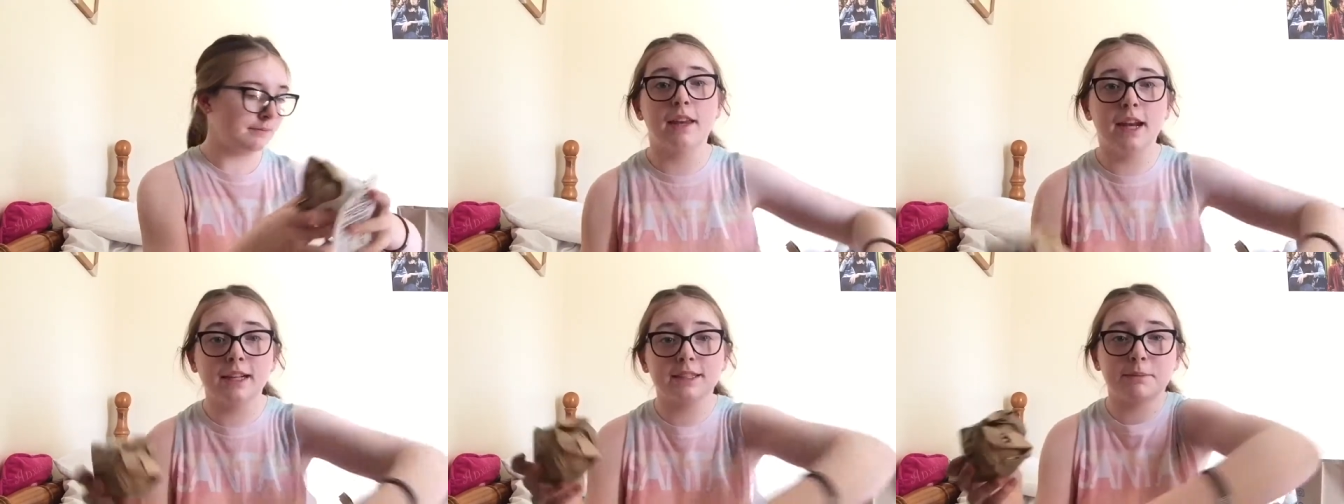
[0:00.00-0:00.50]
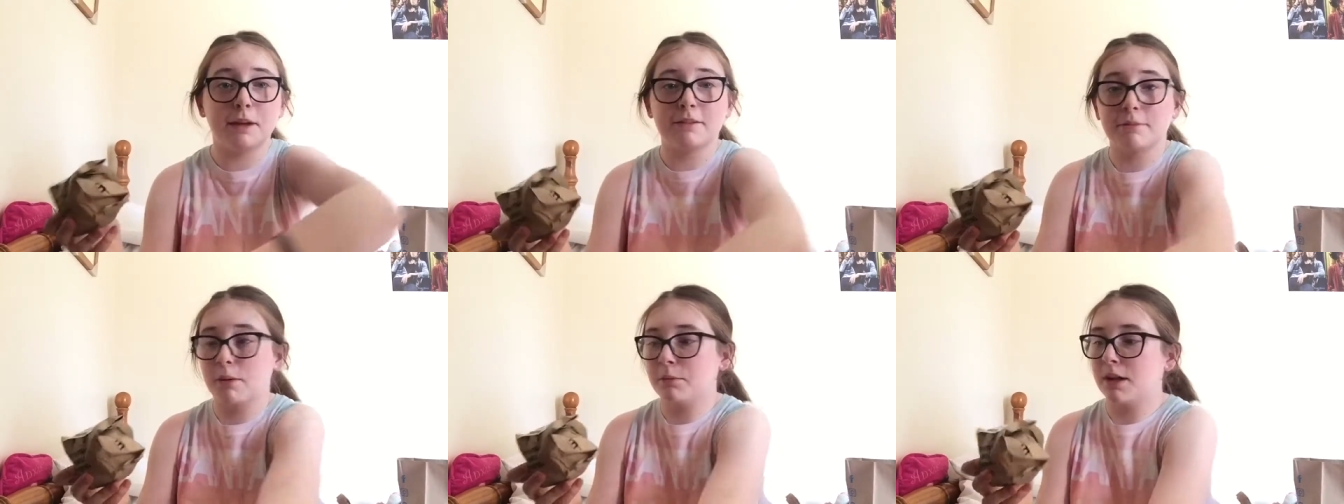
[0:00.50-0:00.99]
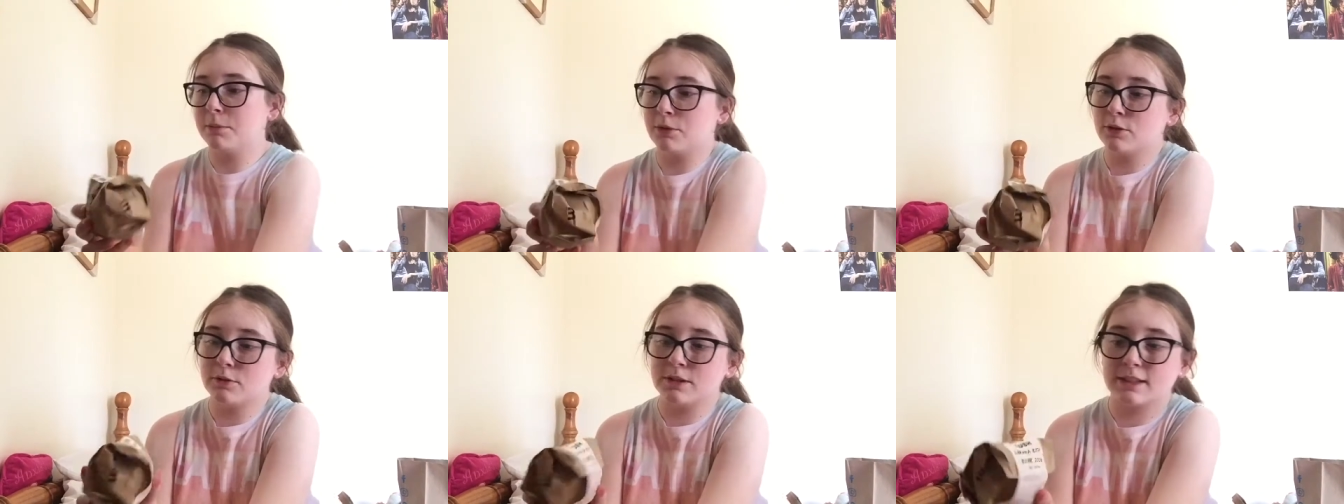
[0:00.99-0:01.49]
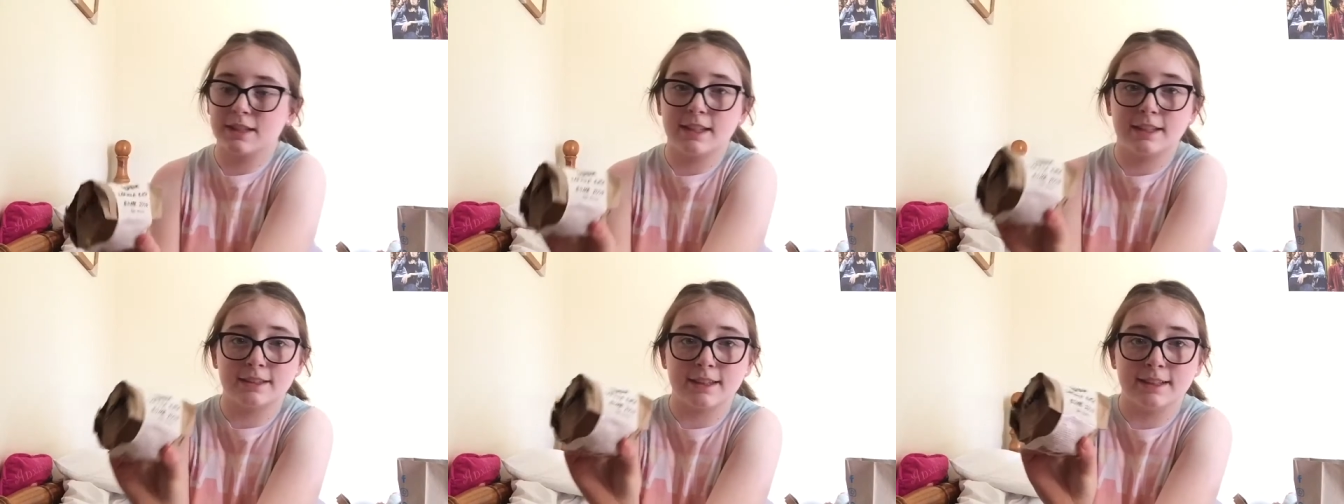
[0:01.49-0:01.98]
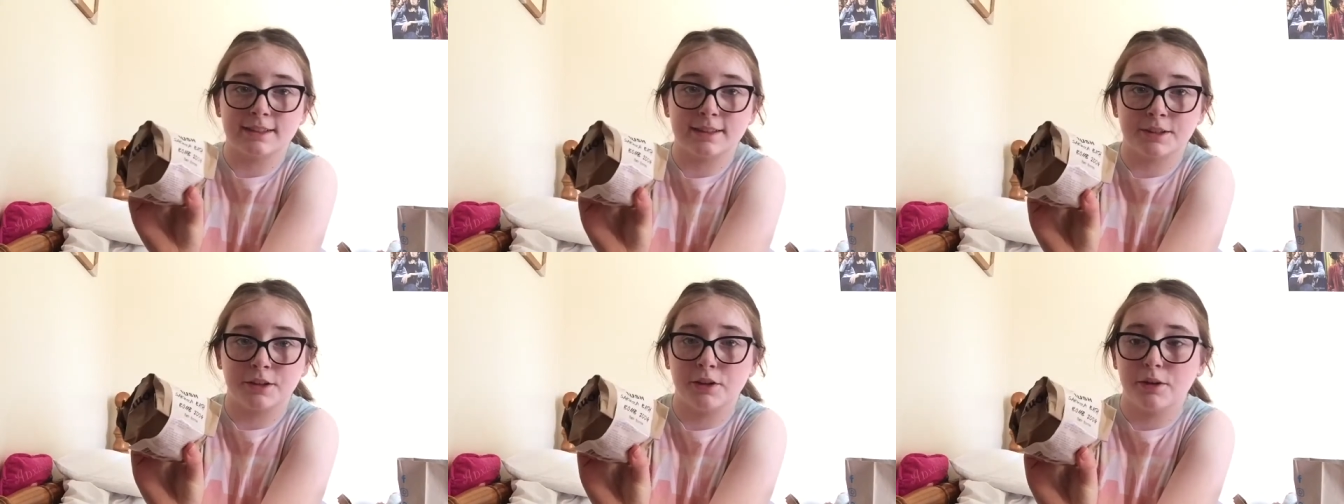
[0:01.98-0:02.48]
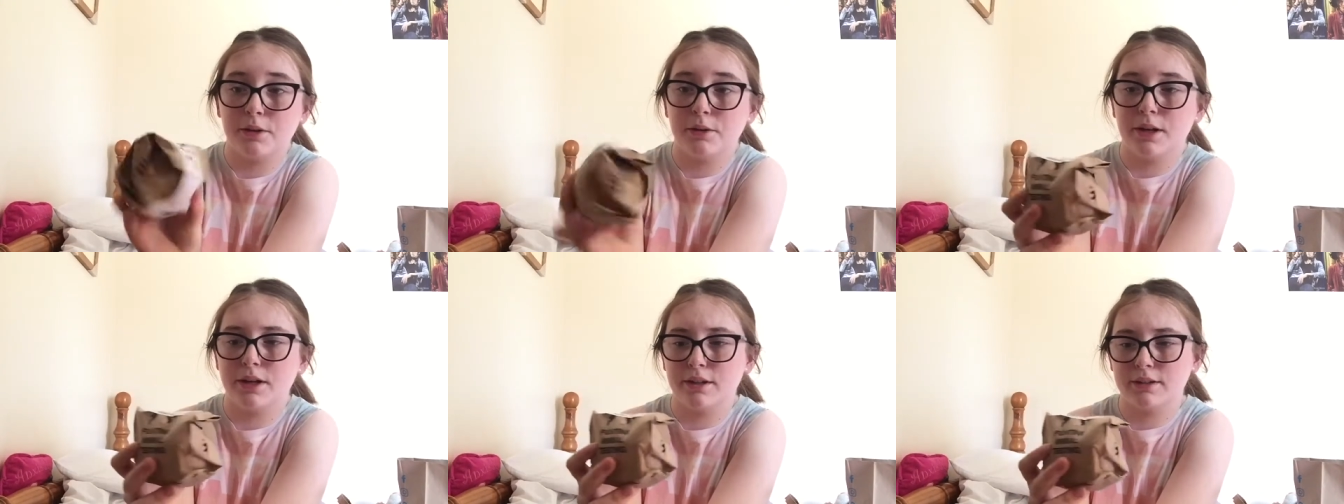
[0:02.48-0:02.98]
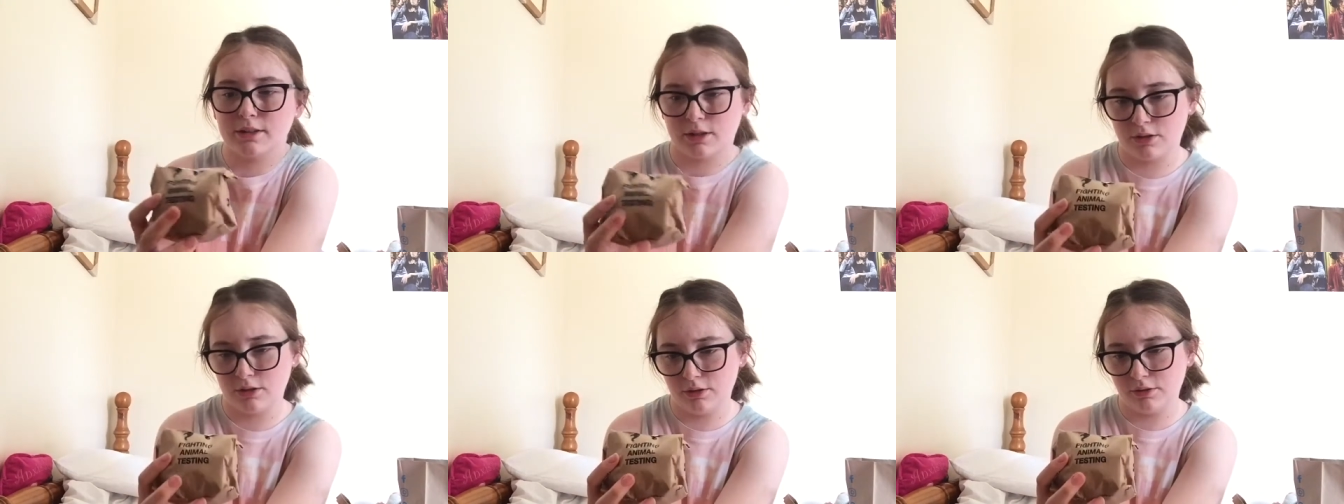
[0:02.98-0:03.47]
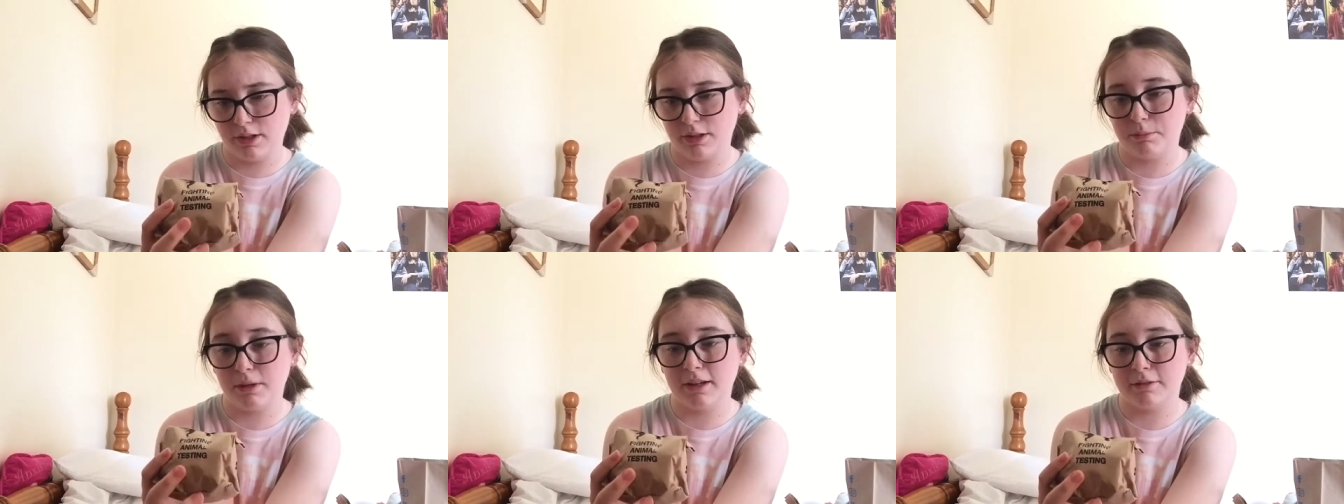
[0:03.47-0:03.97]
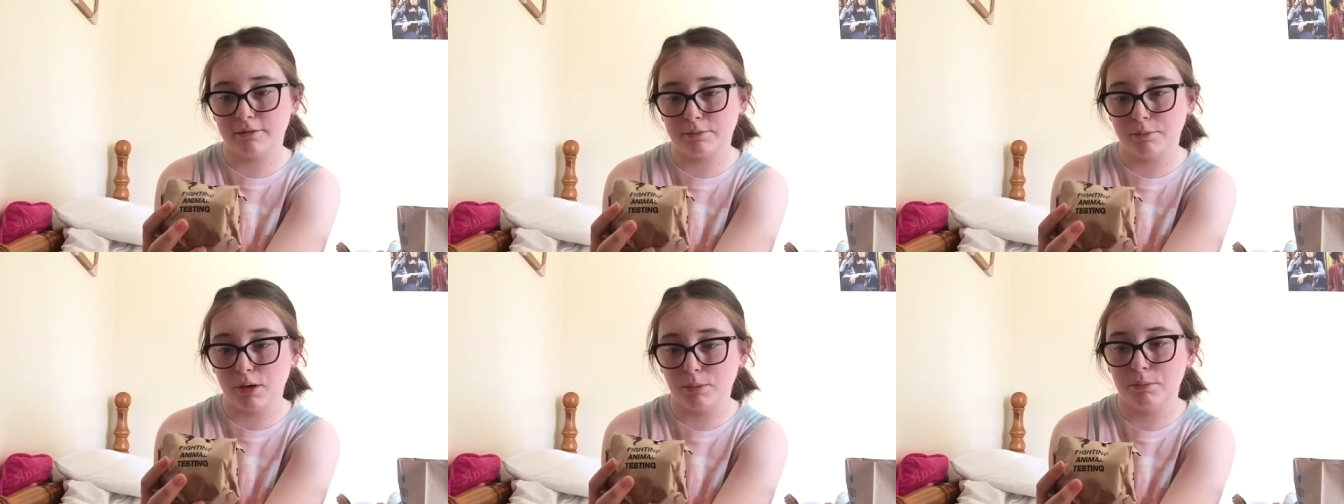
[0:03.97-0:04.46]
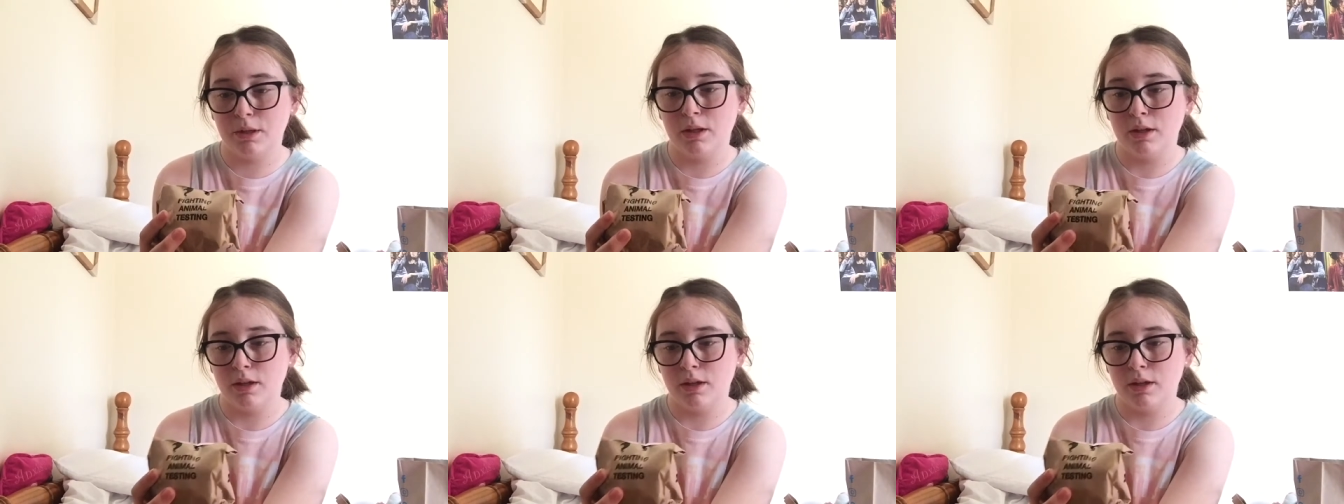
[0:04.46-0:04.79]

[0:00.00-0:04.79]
the next bath bomb I bought was is the Sakura Sakura bath bomb